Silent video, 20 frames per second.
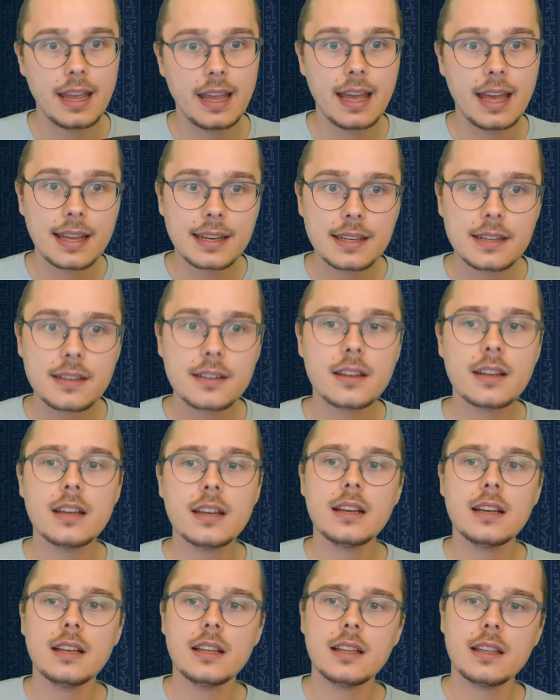And
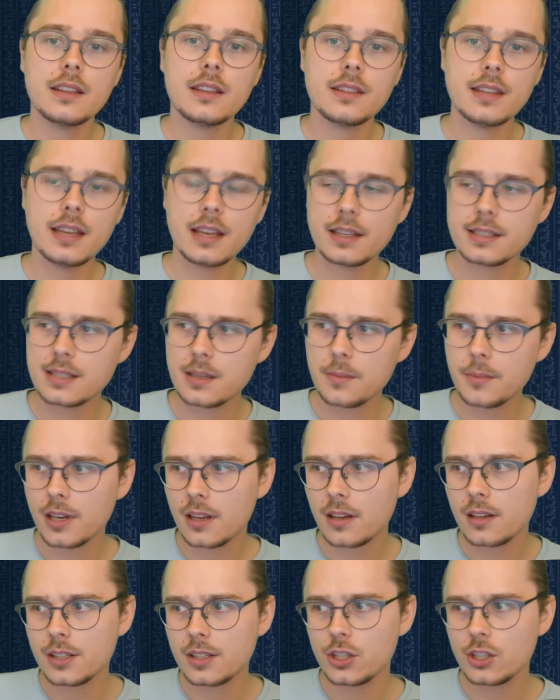they are
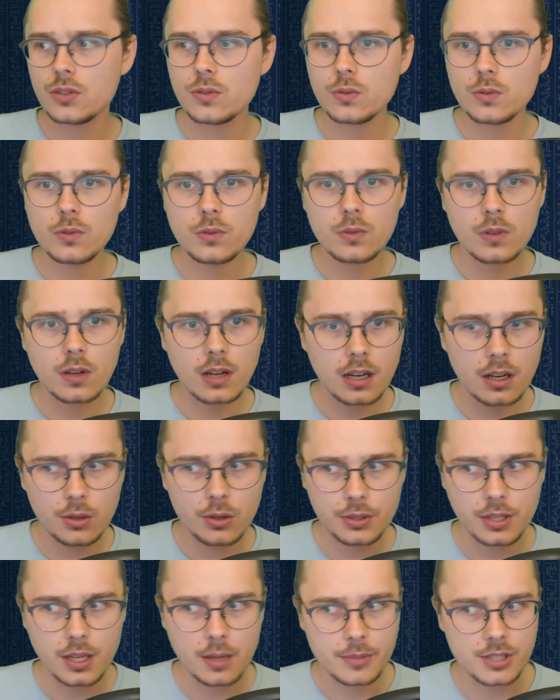similarly to
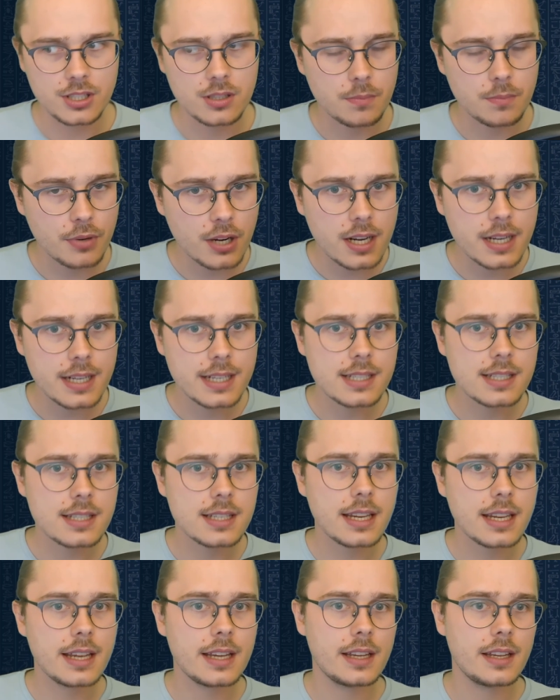how Yummy
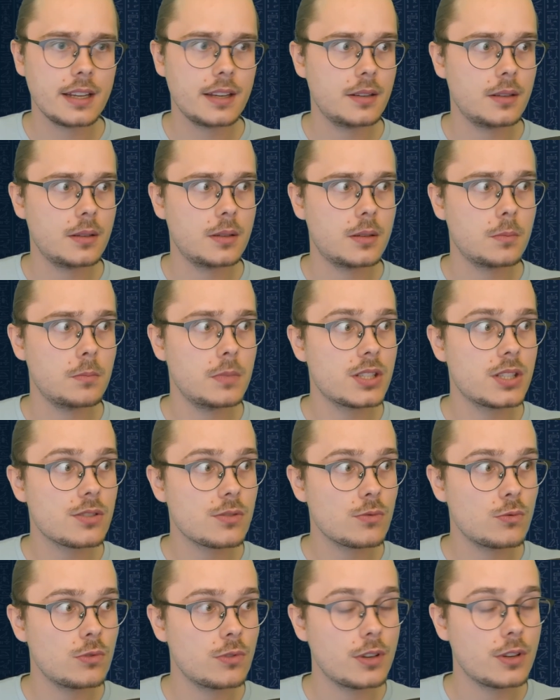Surprise and
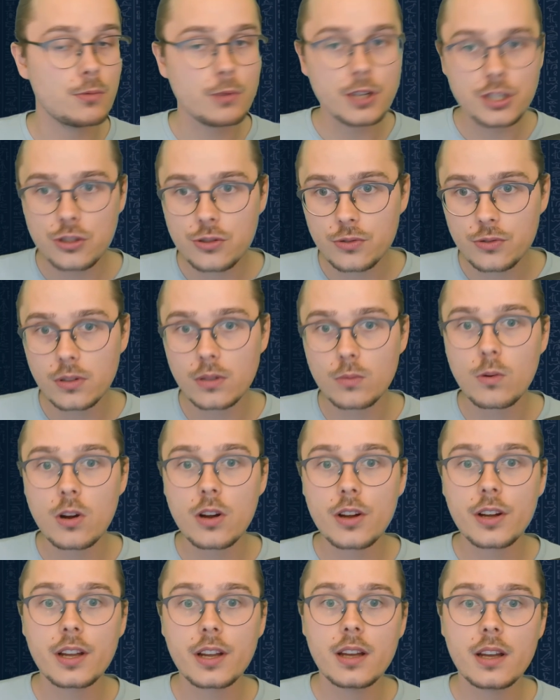Mitsurugi Ritual work.